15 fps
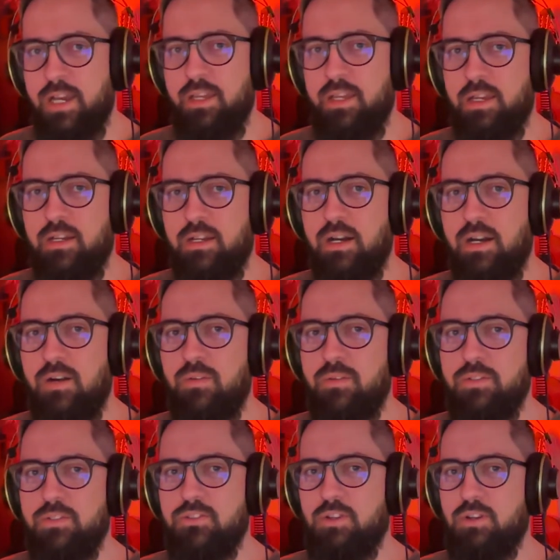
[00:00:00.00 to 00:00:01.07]
uh, how
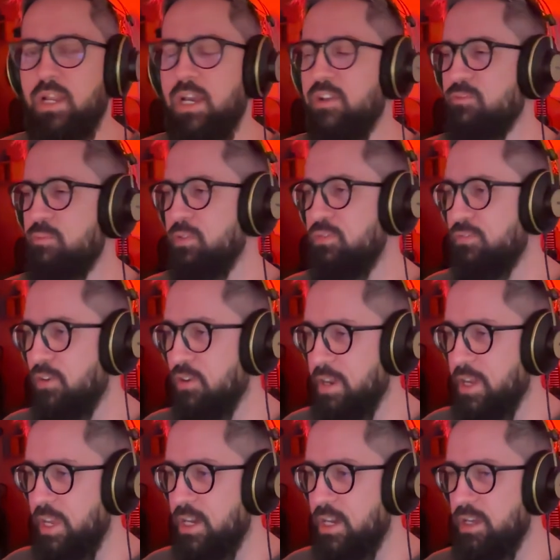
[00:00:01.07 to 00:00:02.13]
was your life before
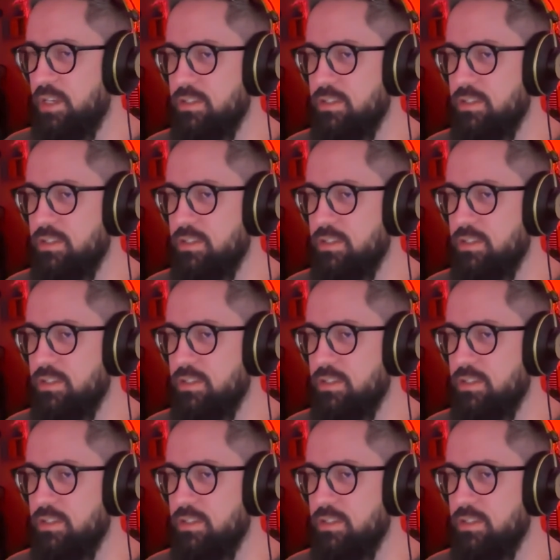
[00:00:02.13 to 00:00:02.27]
A I?